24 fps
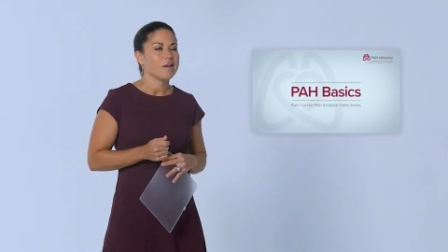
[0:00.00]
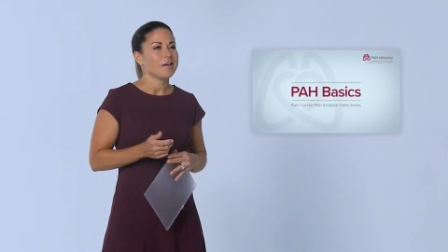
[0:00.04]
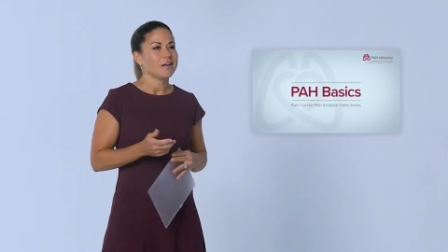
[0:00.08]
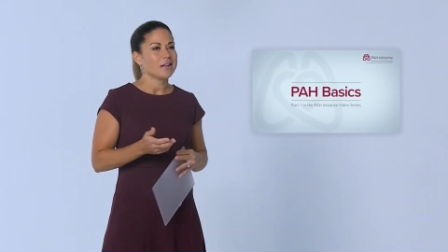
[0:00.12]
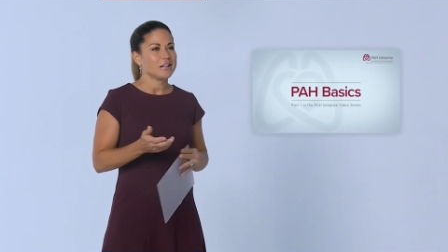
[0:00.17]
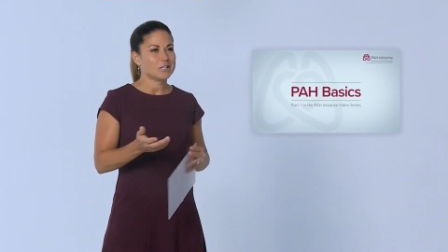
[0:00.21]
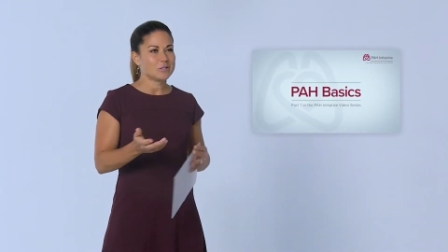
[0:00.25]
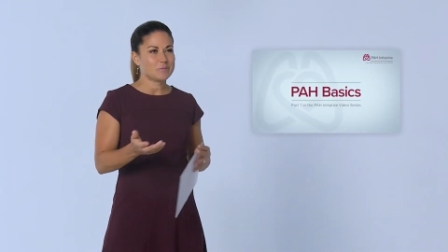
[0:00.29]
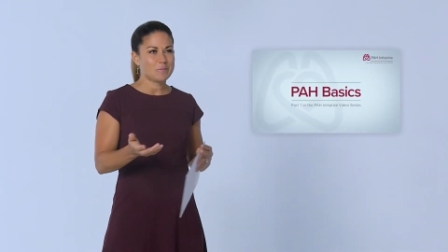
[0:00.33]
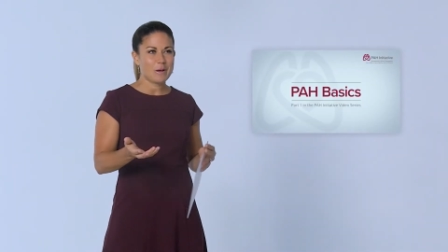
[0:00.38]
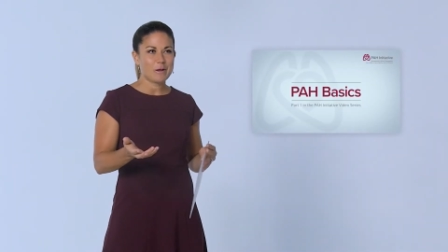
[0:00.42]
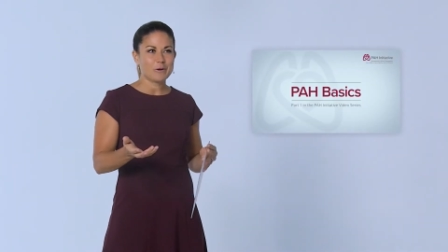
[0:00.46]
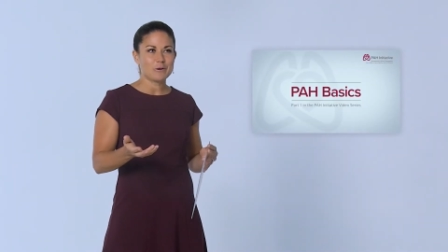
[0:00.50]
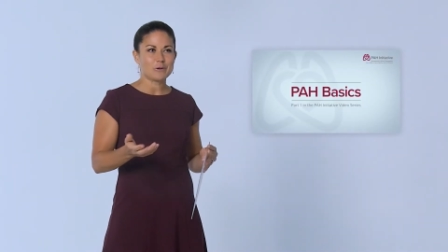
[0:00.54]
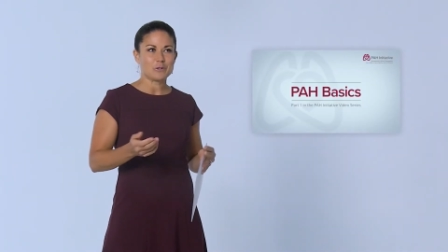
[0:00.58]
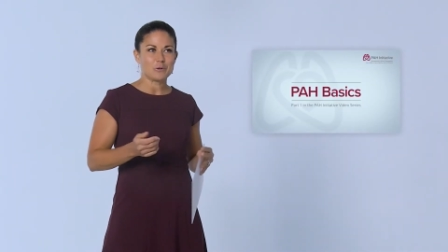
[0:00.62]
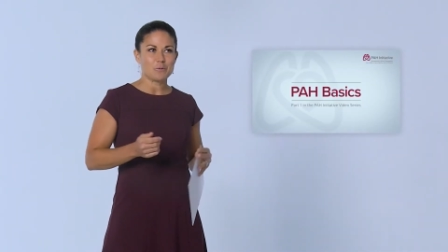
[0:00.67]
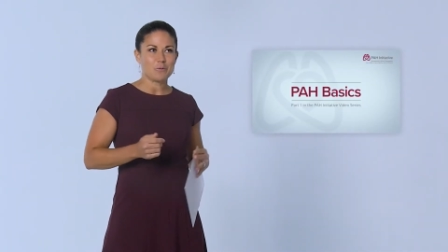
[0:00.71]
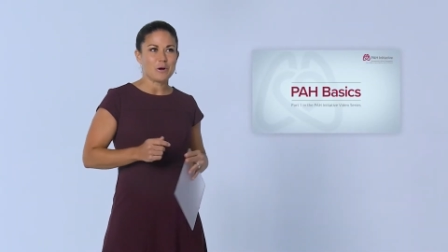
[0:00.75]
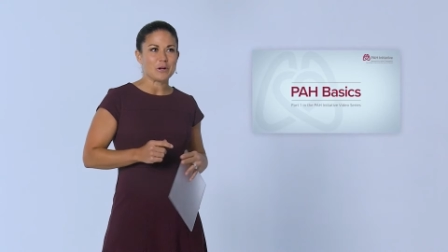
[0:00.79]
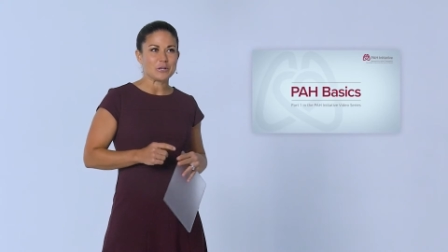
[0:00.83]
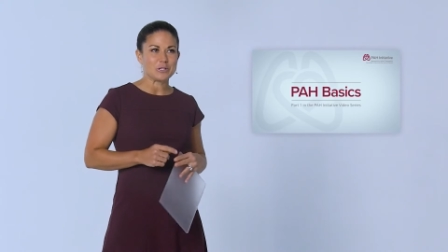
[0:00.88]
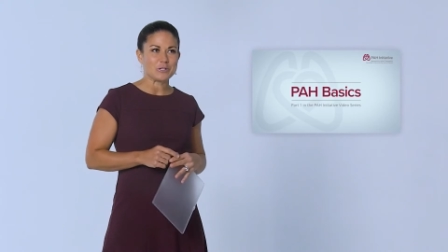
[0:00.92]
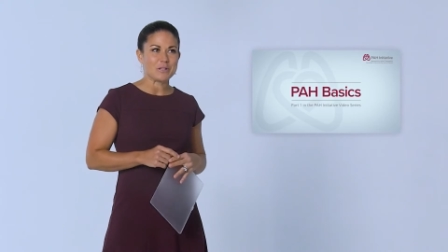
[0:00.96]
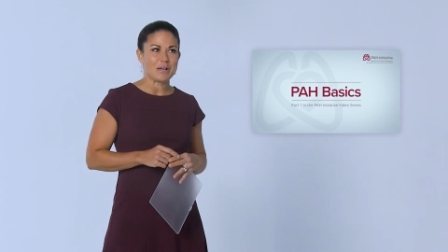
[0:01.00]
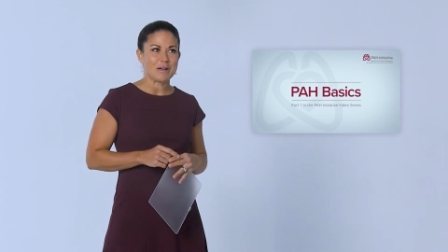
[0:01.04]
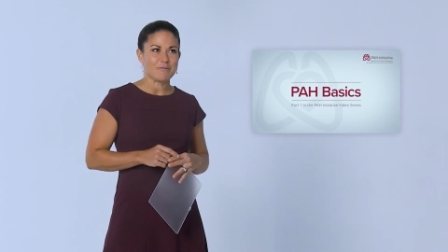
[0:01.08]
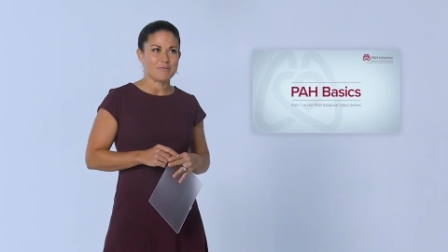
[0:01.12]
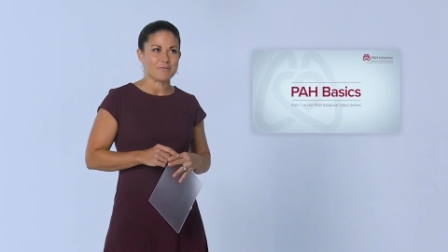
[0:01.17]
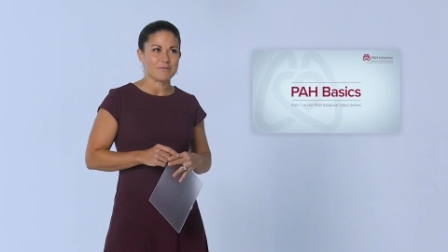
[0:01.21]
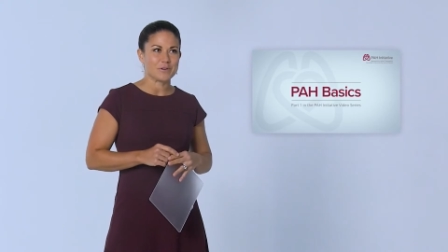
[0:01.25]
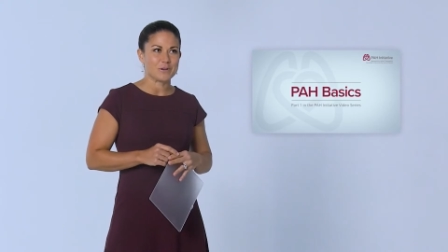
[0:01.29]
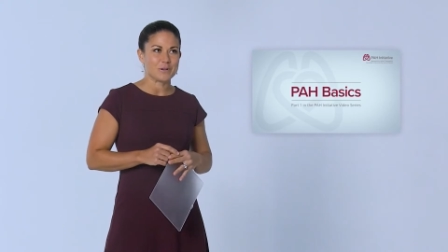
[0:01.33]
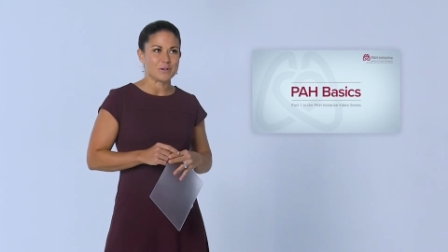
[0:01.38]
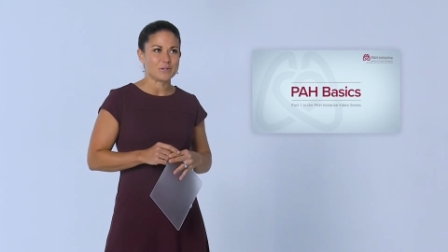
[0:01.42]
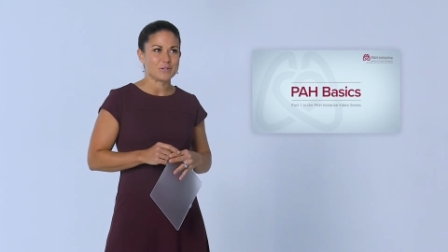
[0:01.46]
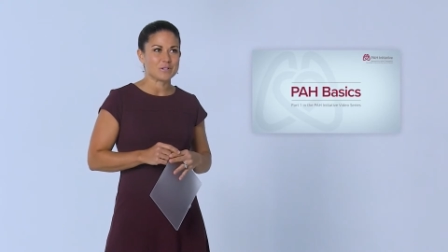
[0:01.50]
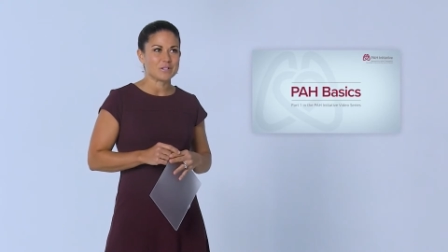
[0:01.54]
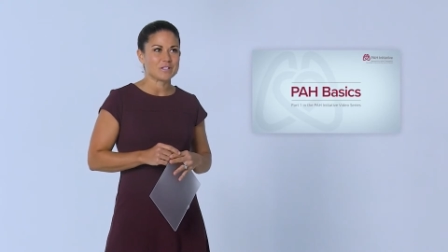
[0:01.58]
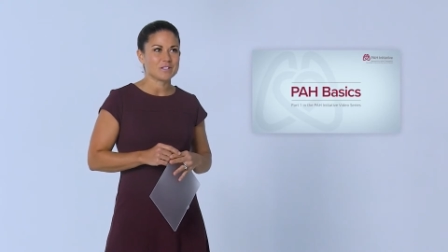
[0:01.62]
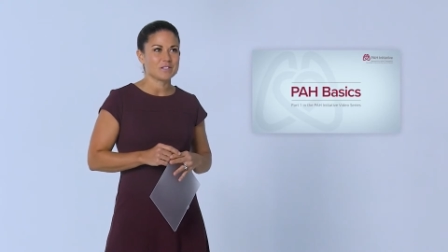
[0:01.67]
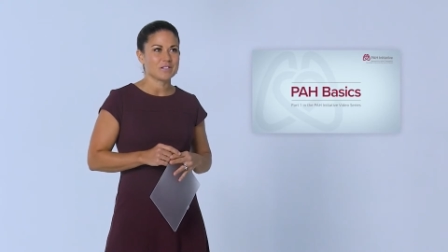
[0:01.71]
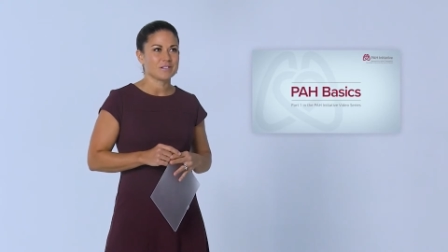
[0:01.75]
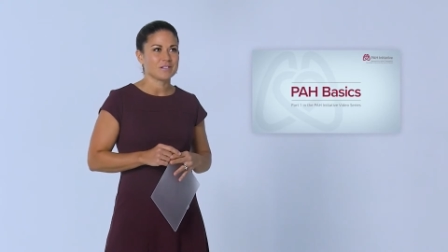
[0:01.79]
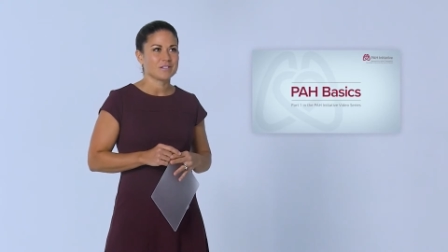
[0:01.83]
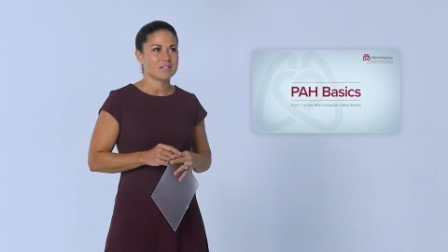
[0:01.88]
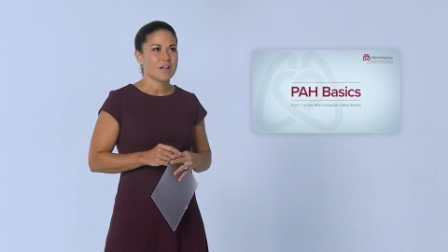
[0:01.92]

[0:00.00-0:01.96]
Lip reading: it's better to watch that first.